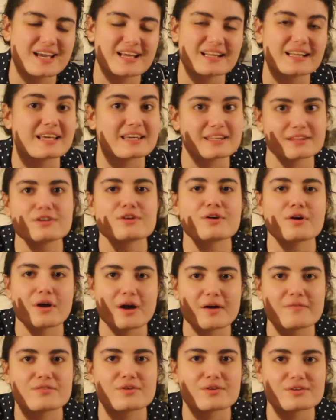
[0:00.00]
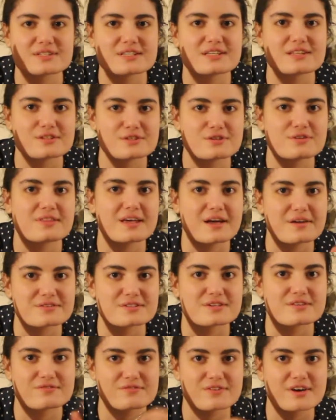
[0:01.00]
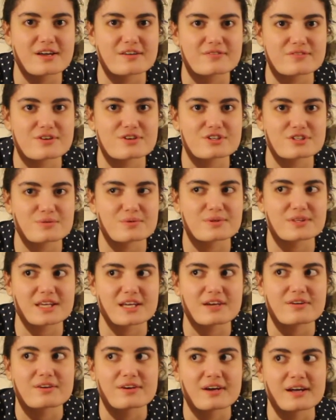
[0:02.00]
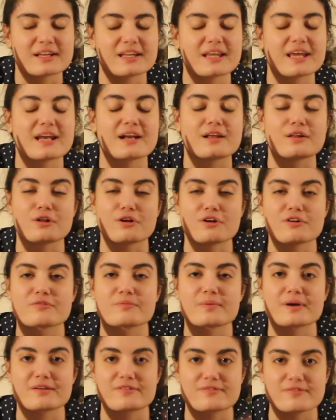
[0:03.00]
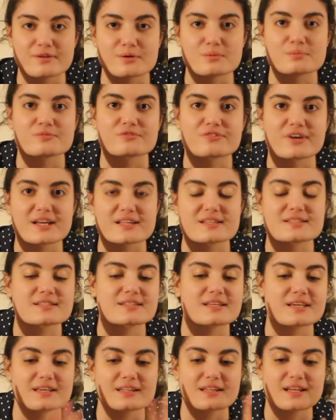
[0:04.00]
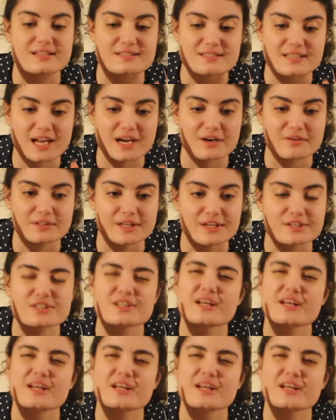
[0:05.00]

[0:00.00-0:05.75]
Like, you know, I've not seen the 2005 version with Keira Knightley, and a lot of my film friends think that's sacrilege.